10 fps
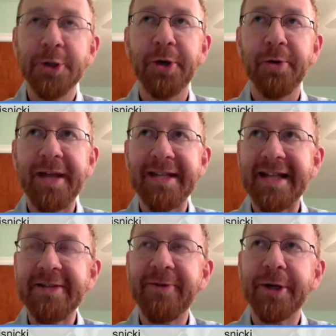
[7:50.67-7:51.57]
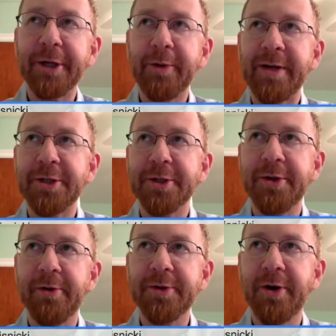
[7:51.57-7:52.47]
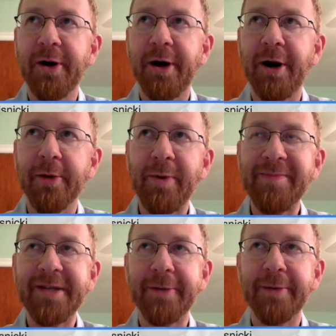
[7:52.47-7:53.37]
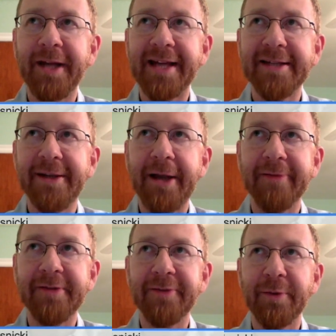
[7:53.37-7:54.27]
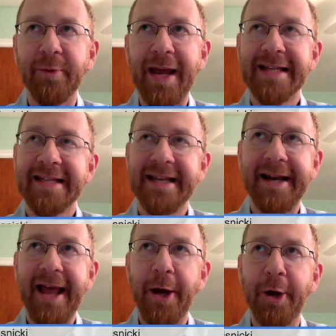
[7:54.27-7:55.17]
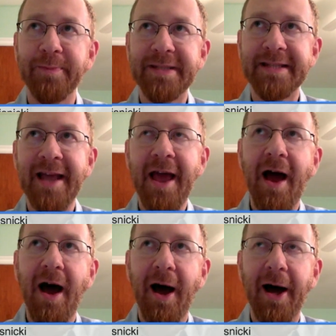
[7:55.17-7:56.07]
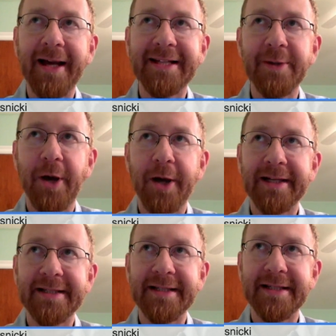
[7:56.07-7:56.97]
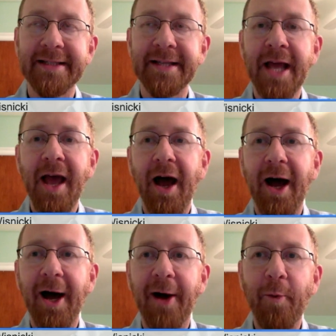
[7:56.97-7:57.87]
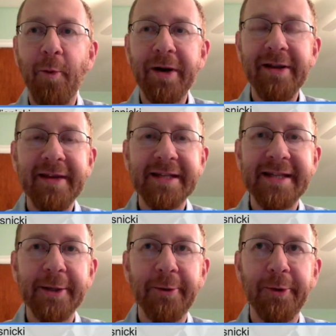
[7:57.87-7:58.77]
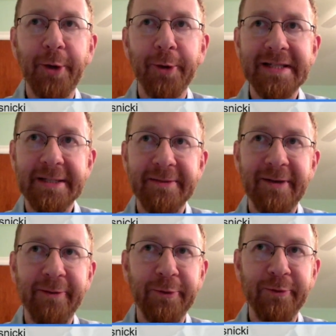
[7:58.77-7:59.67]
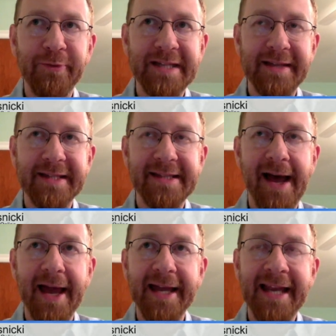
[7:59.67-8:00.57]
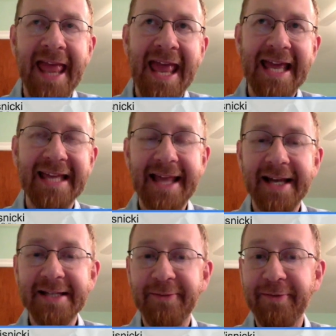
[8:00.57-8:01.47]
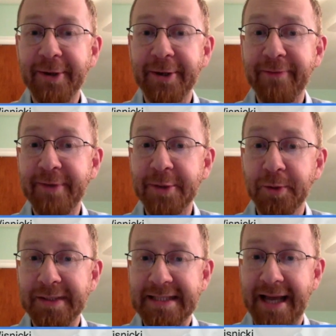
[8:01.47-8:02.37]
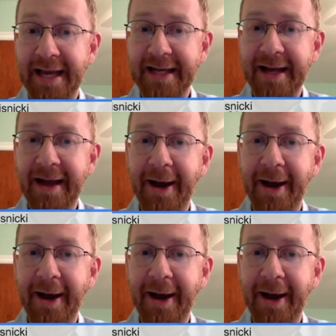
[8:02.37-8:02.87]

Sure. Well, that's a very good question. So our website really has a lot of different ways that it helps its audiences. One of the things that you'll notice is, if you visit the site, is that it's a very visual site.